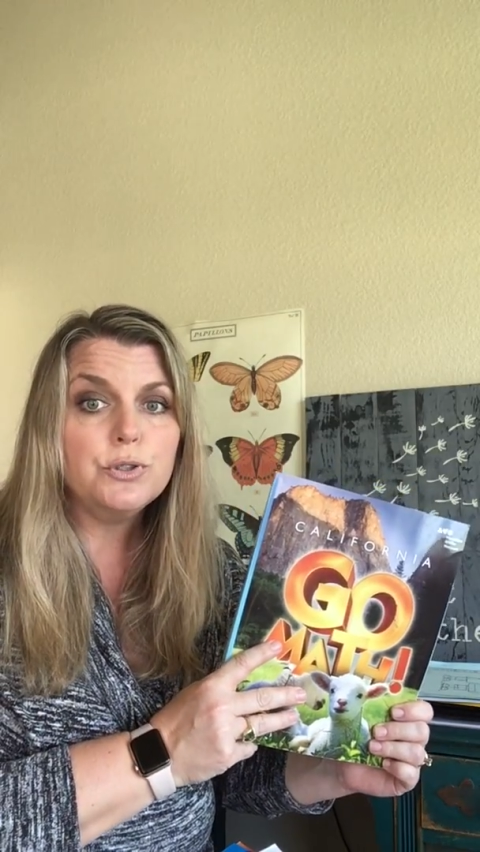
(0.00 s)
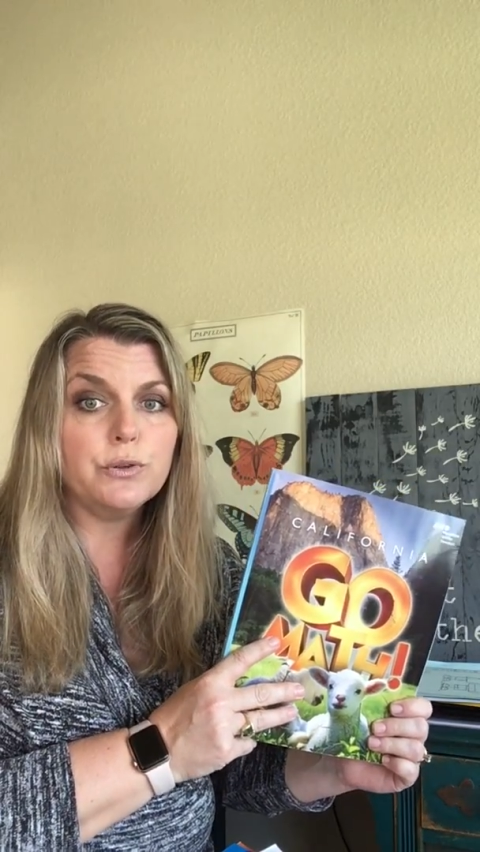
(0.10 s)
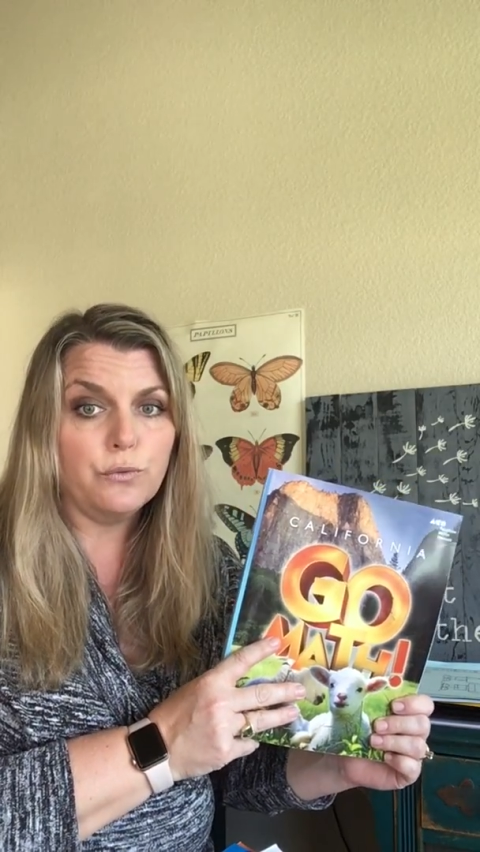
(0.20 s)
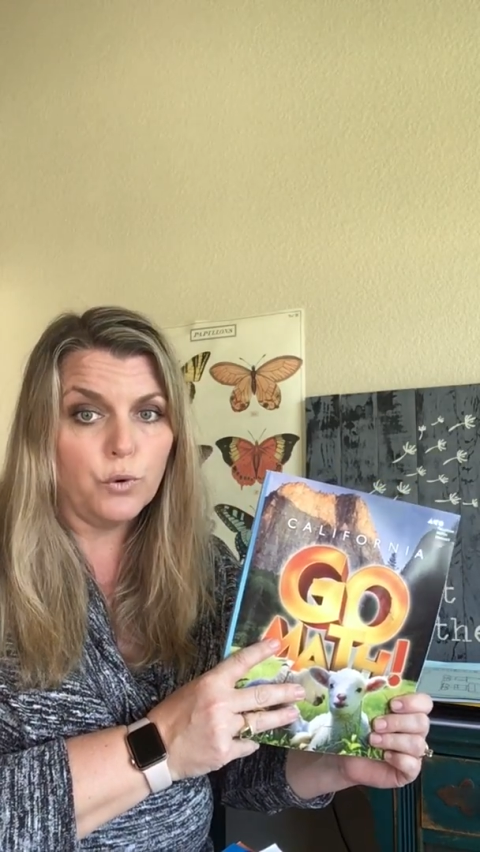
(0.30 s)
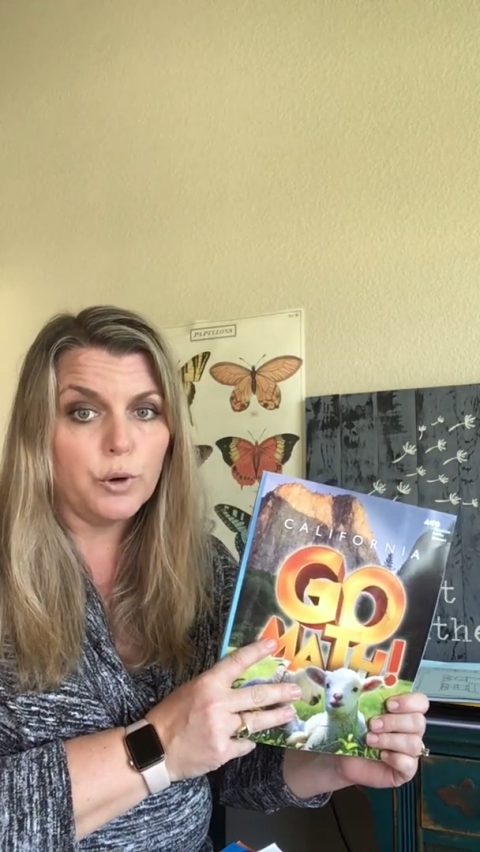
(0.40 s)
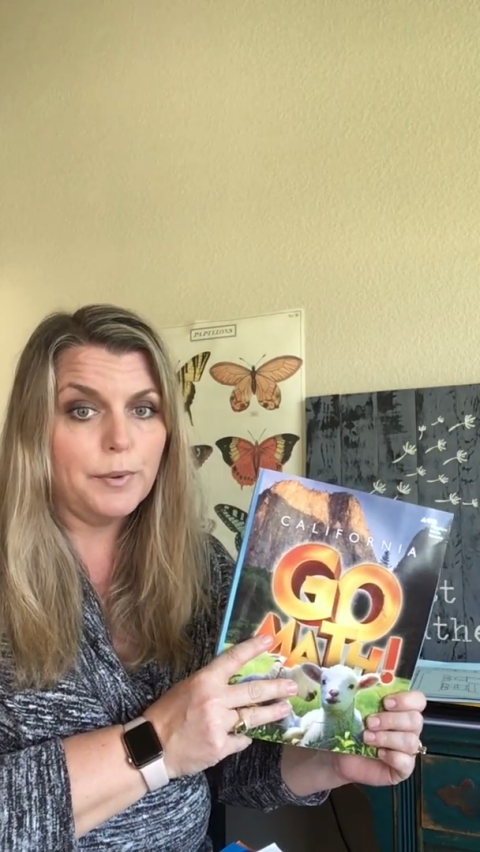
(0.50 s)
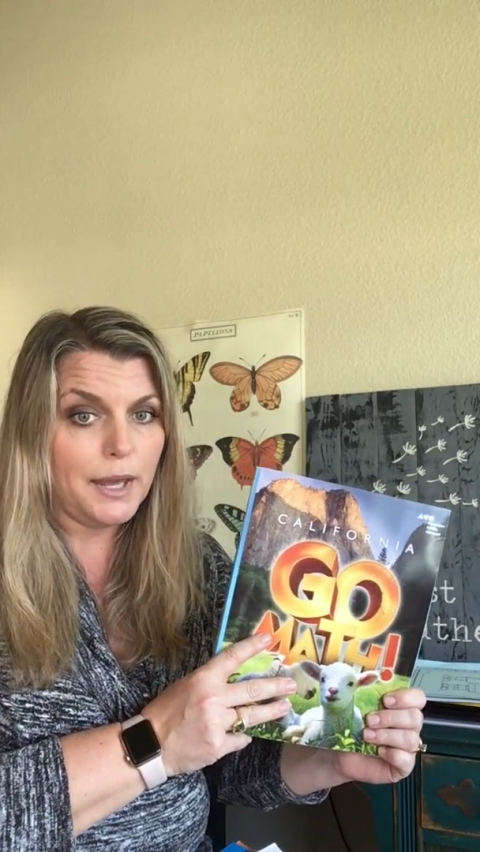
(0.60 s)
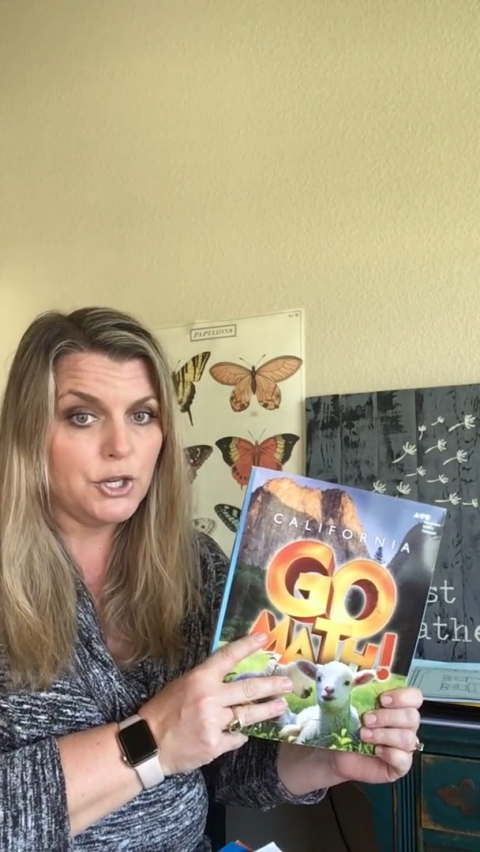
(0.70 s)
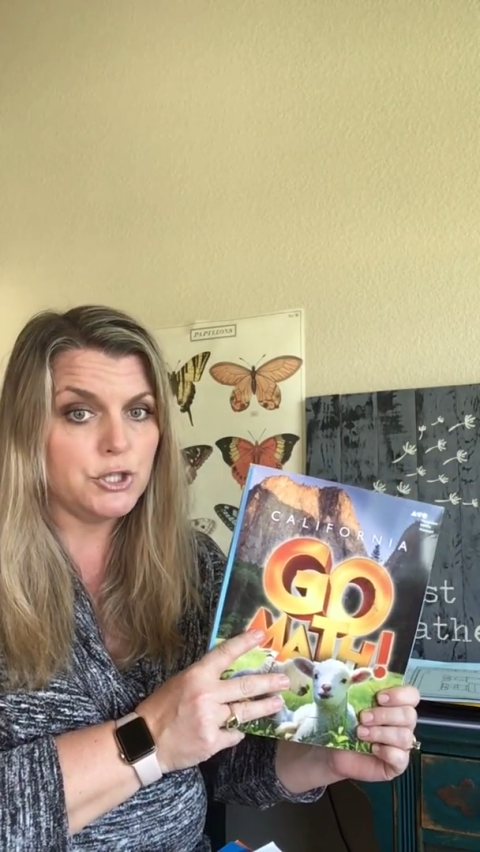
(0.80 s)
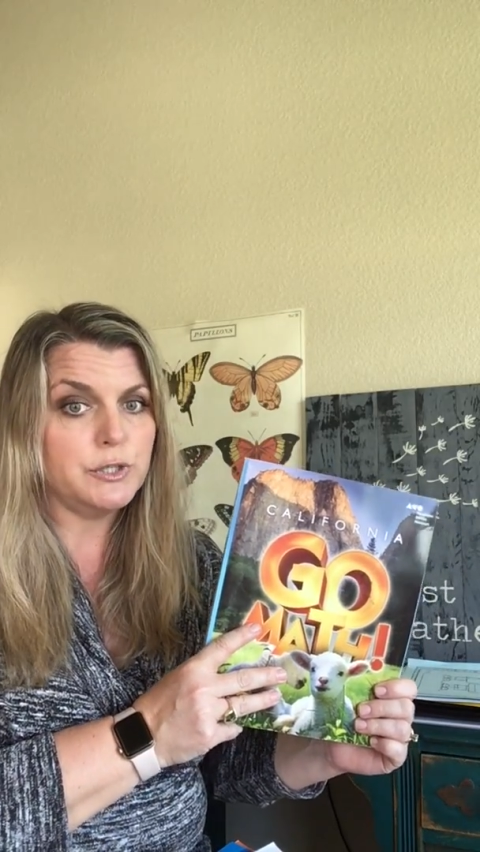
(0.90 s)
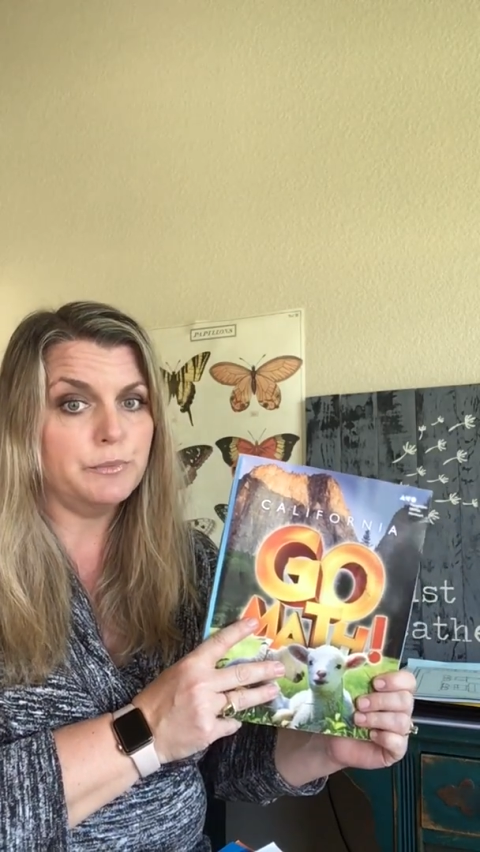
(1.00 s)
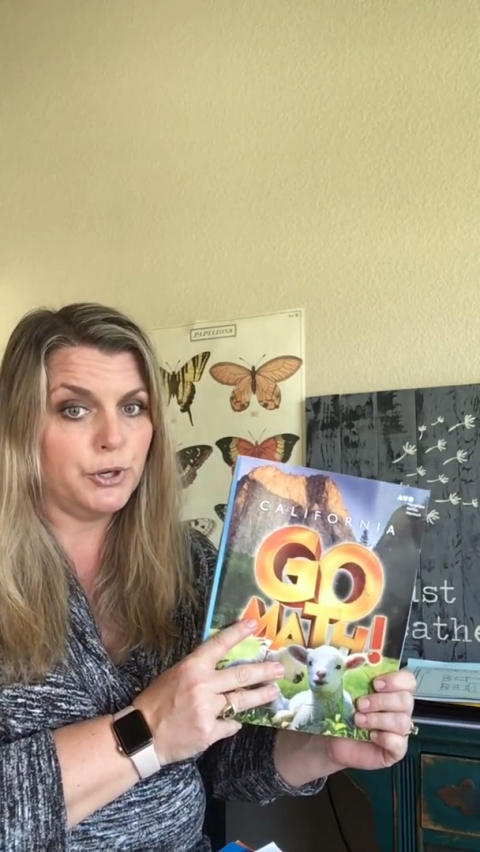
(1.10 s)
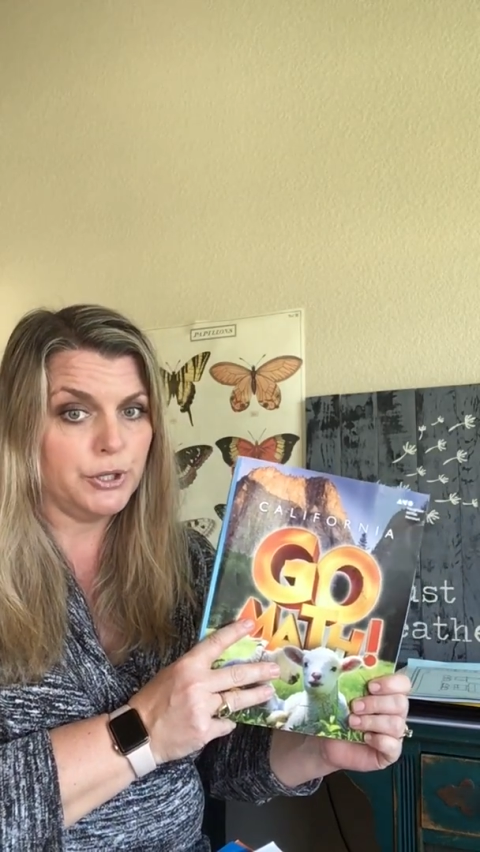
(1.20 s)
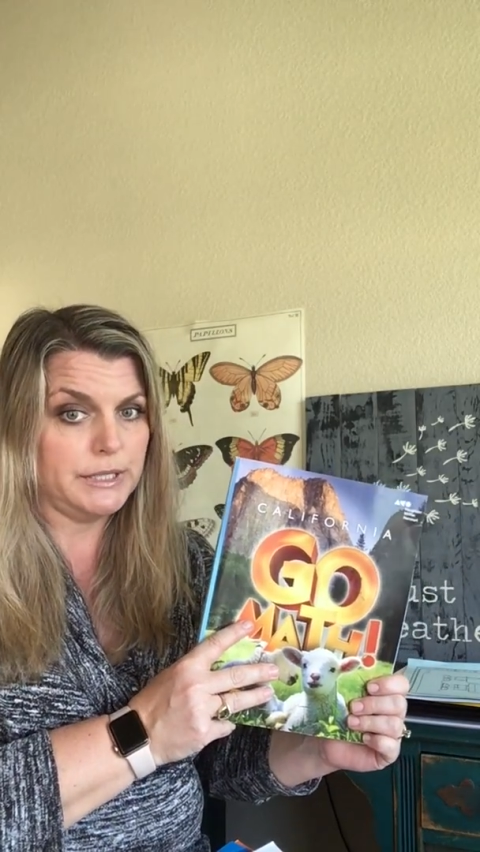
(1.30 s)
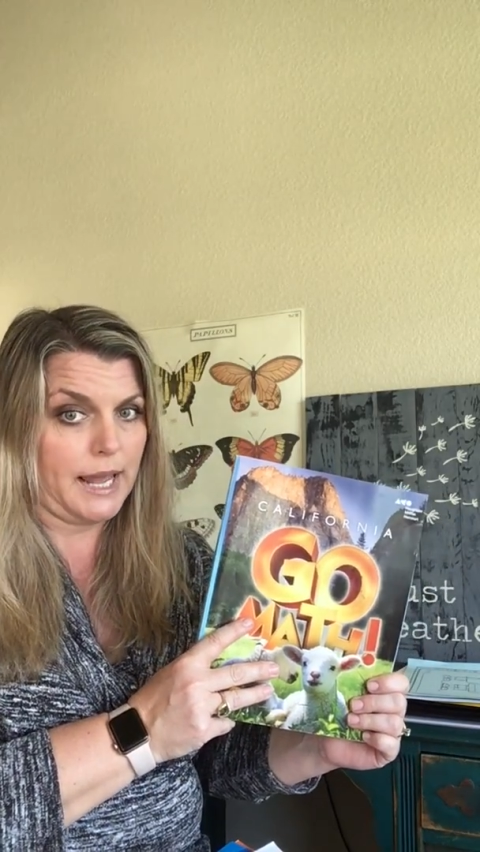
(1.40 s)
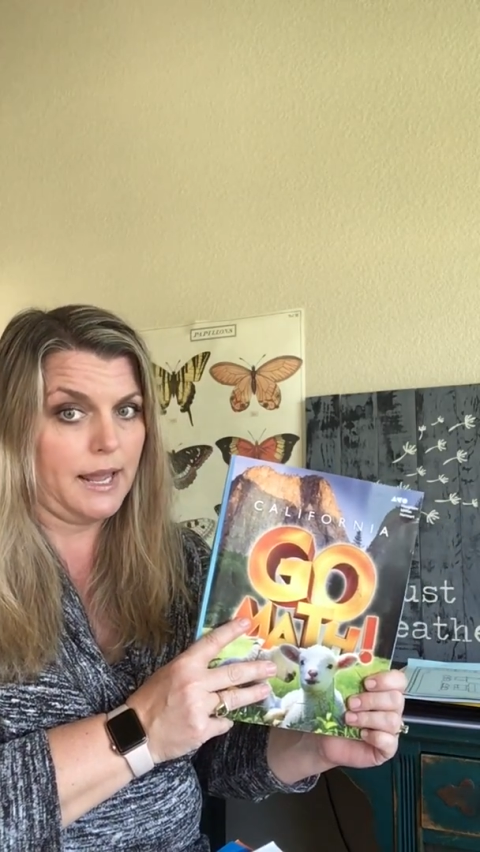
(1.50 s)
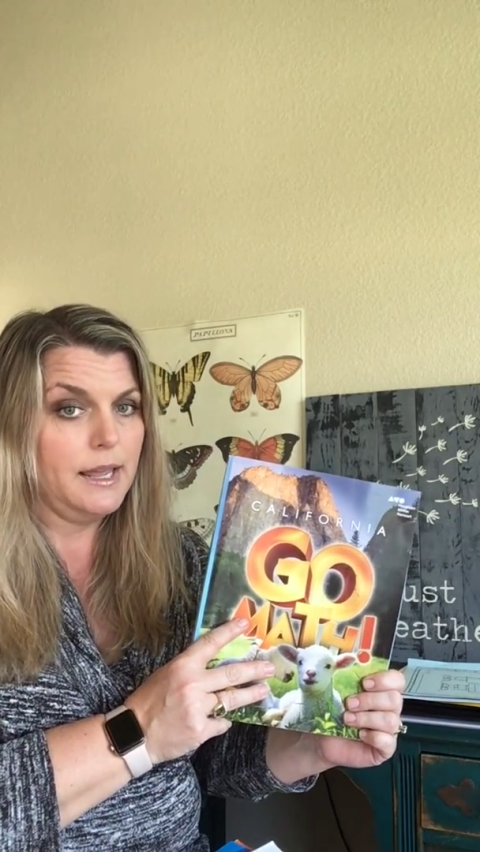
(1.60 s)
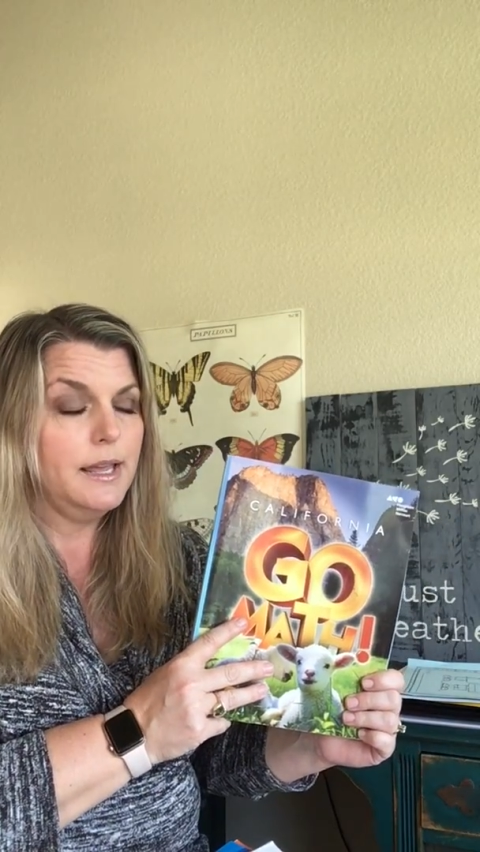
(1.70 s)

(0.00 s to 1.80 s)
to 4 pages per day.